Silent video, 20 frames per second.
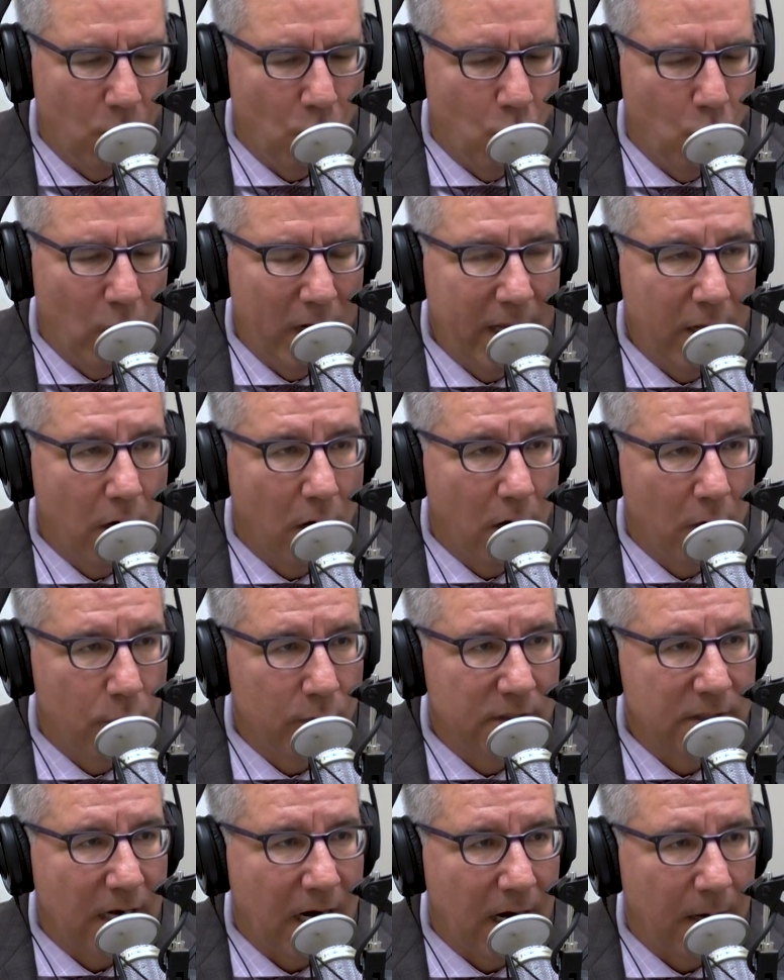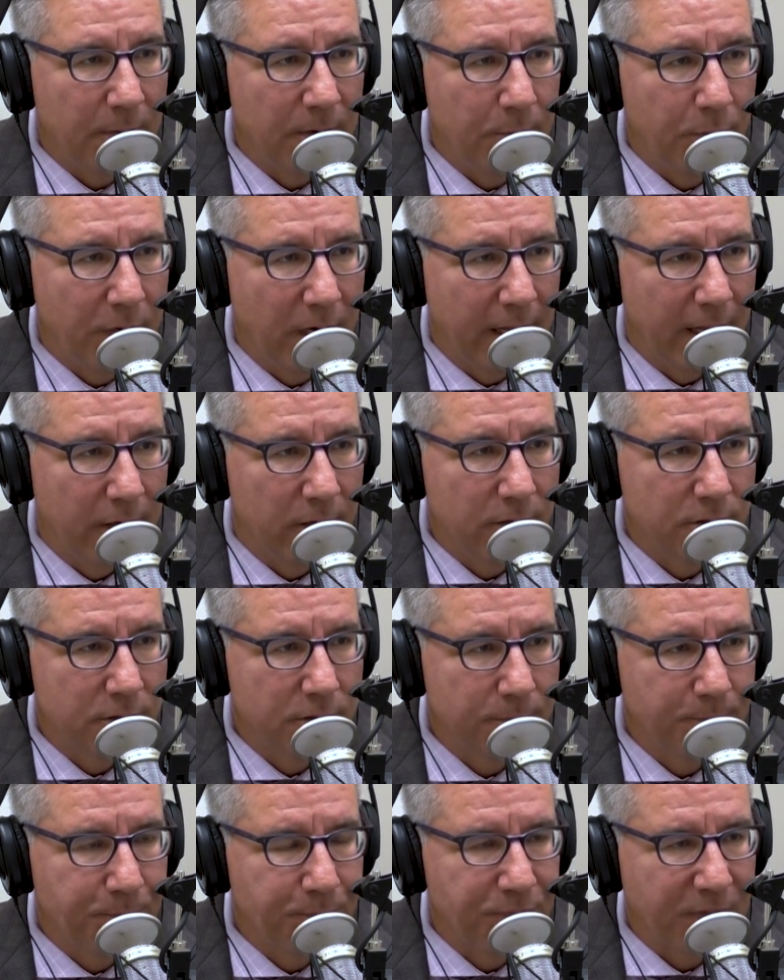we are retirement
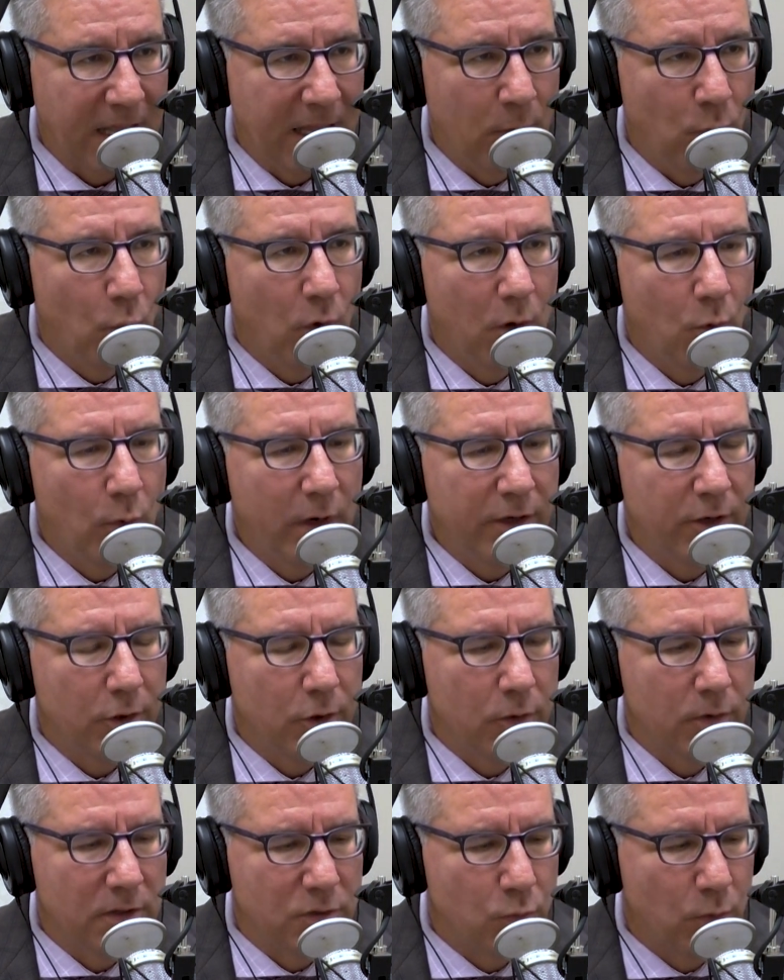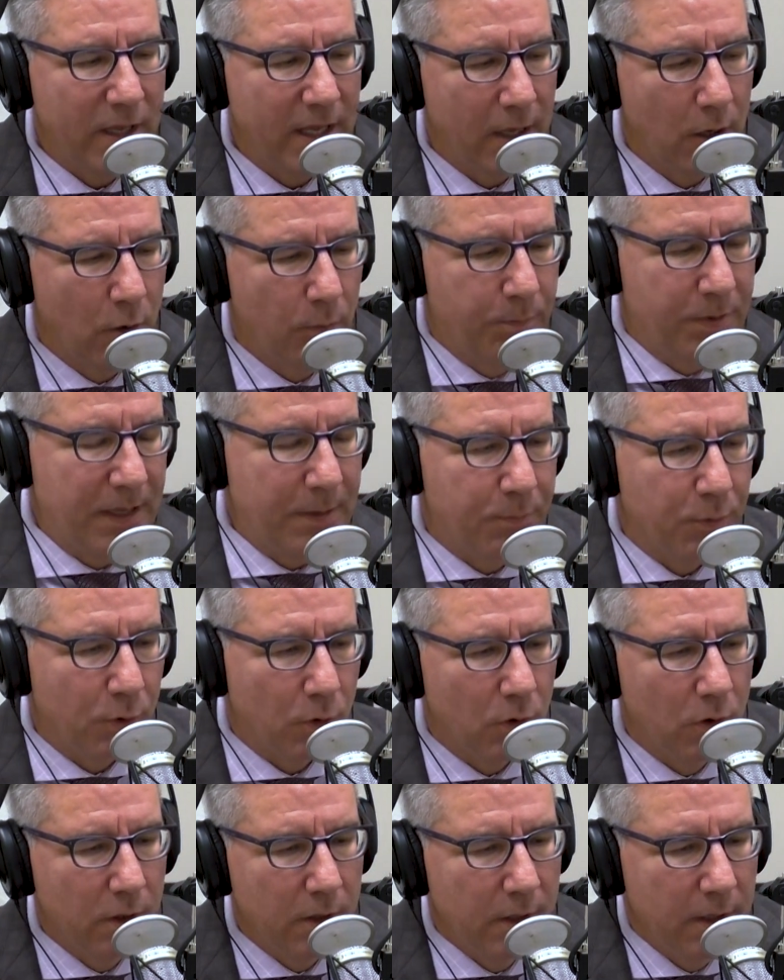planners, and what we do is we help
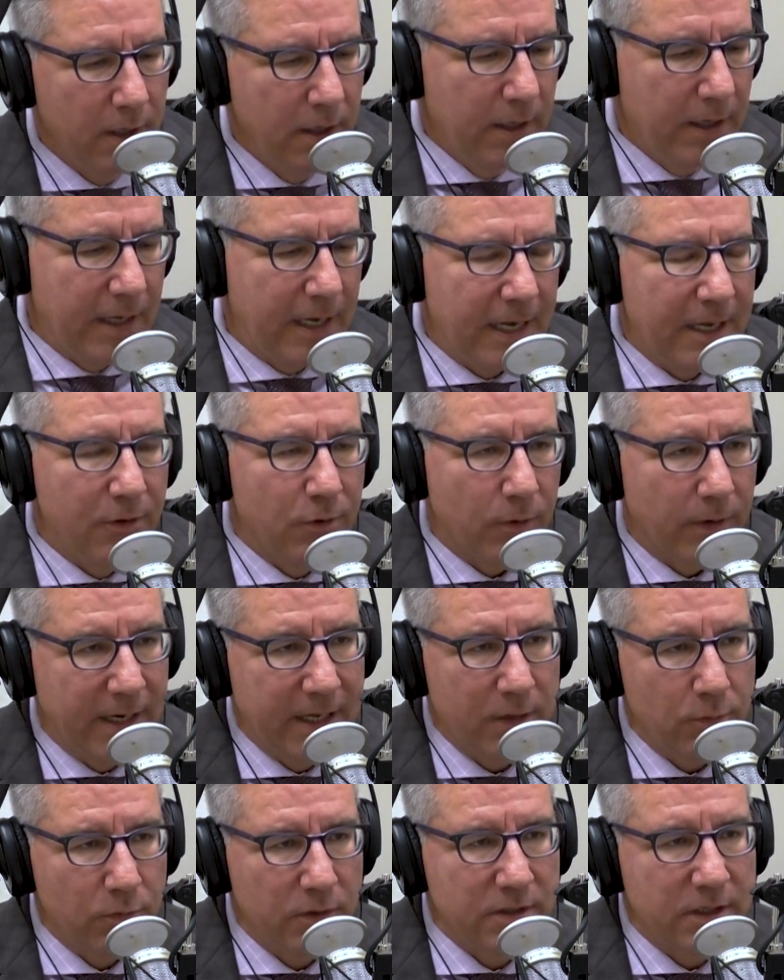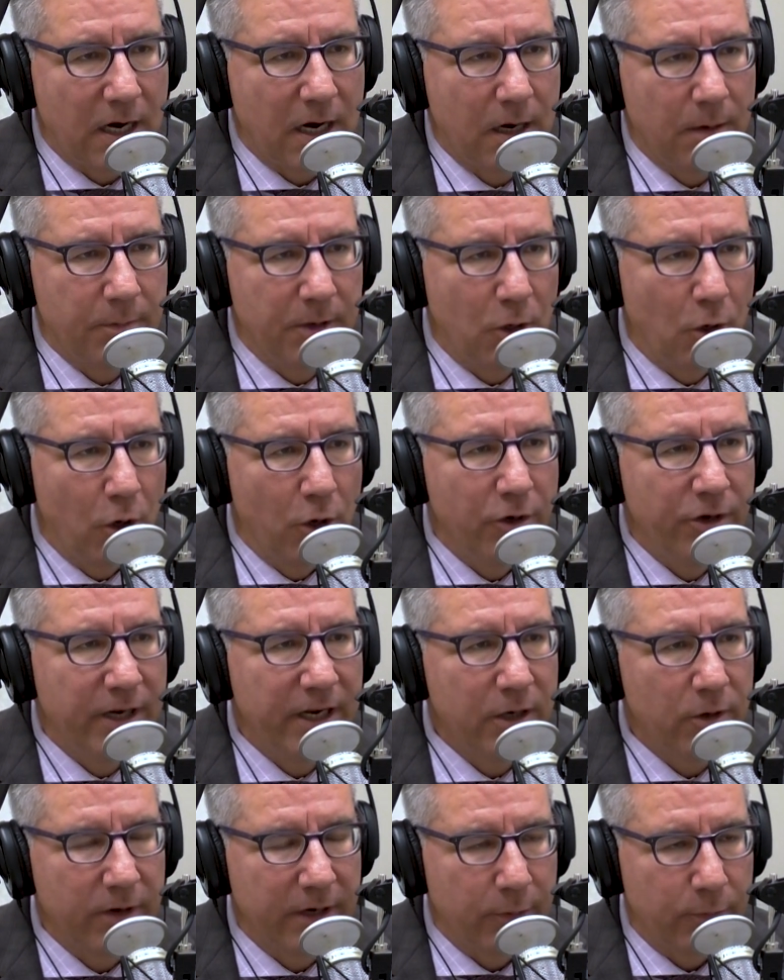people either in retirement or
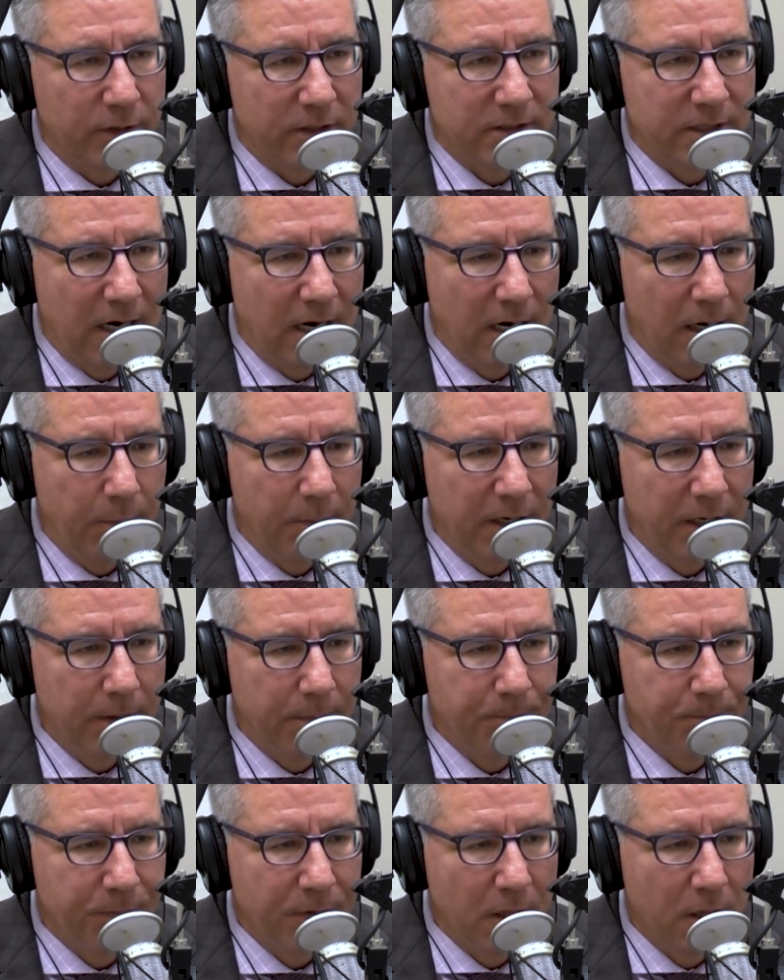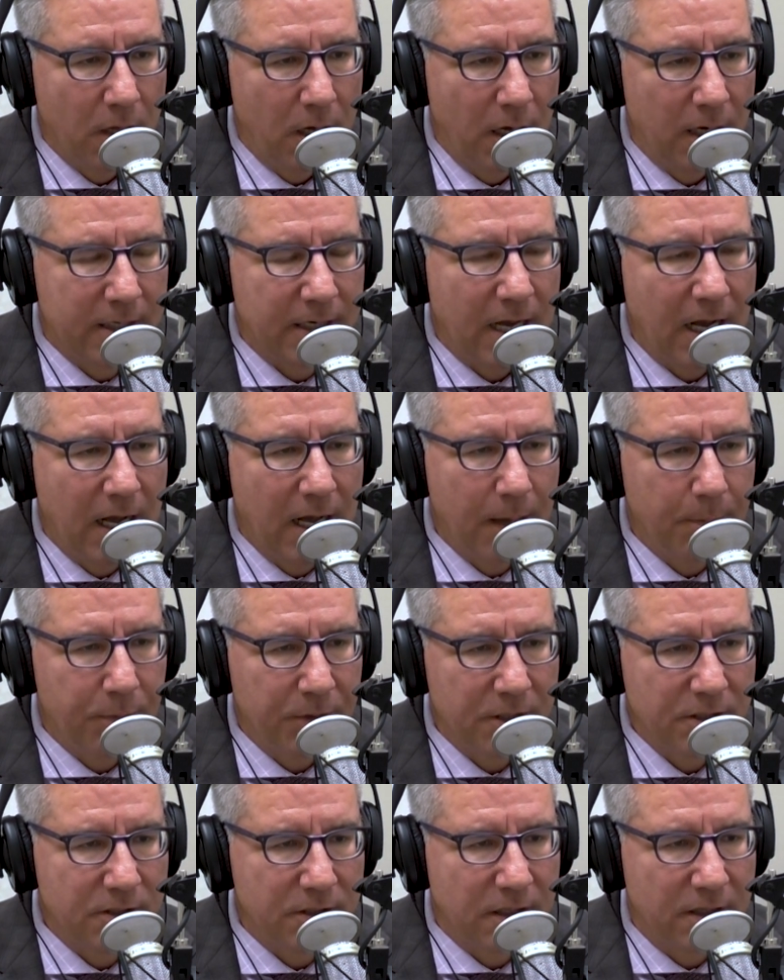nearing retirement
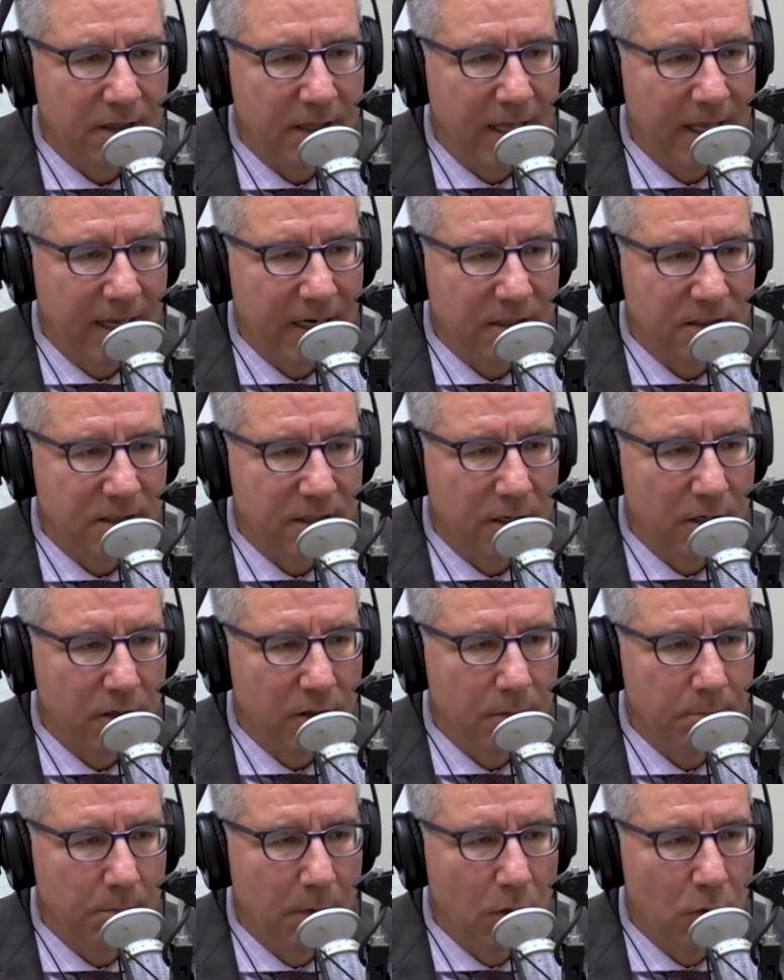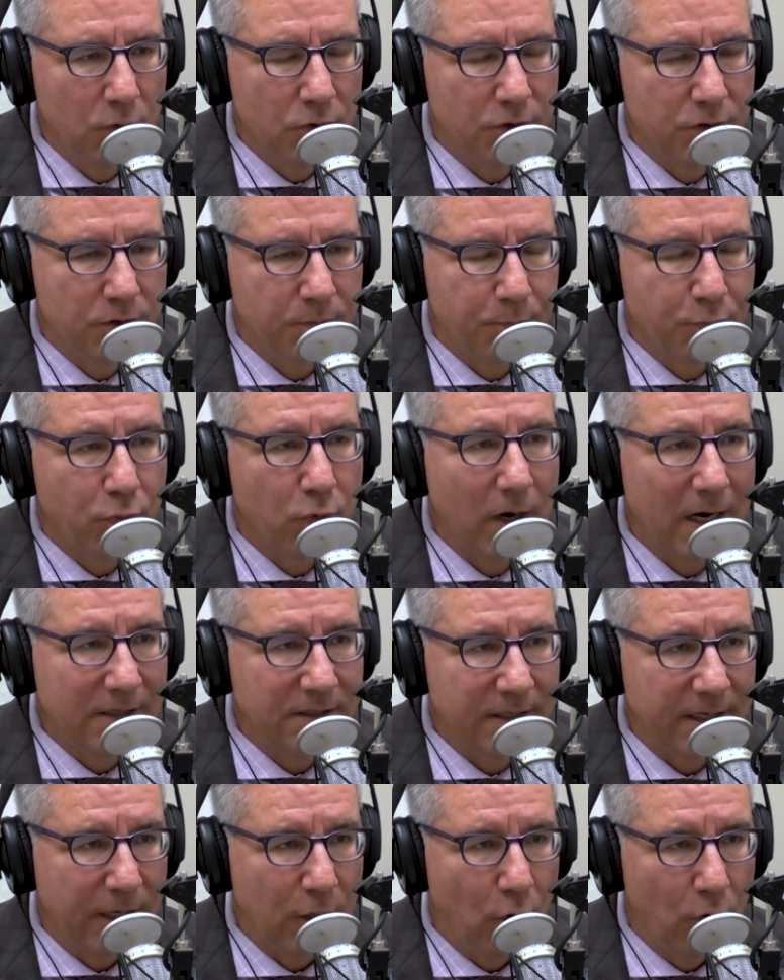accomplish the things that are the most
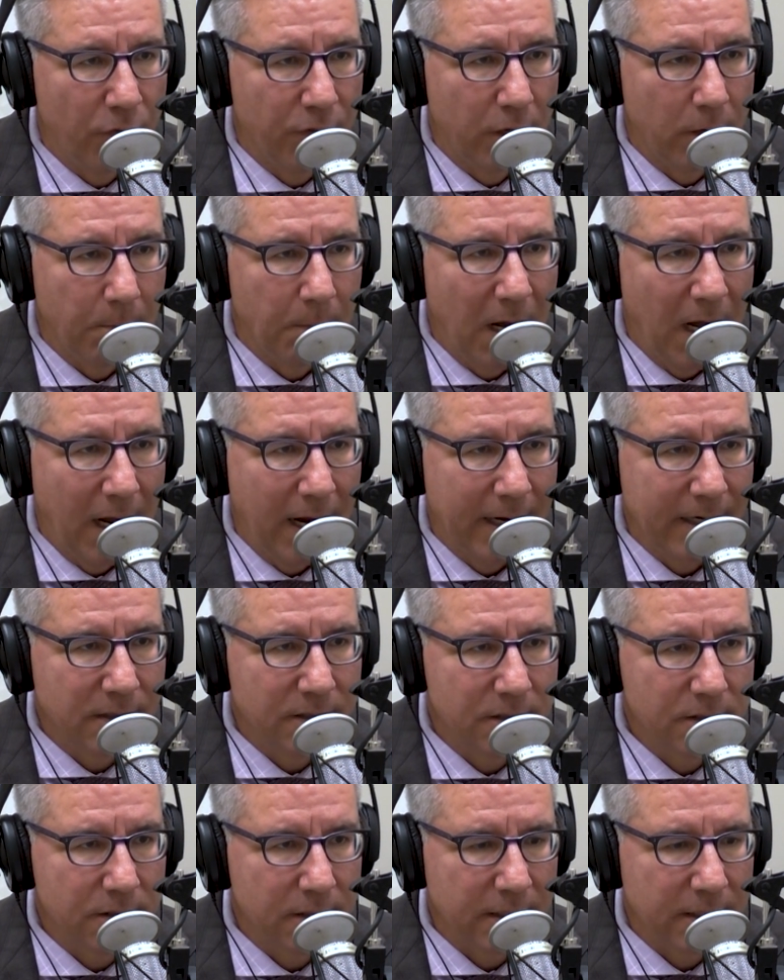pressing on their minds.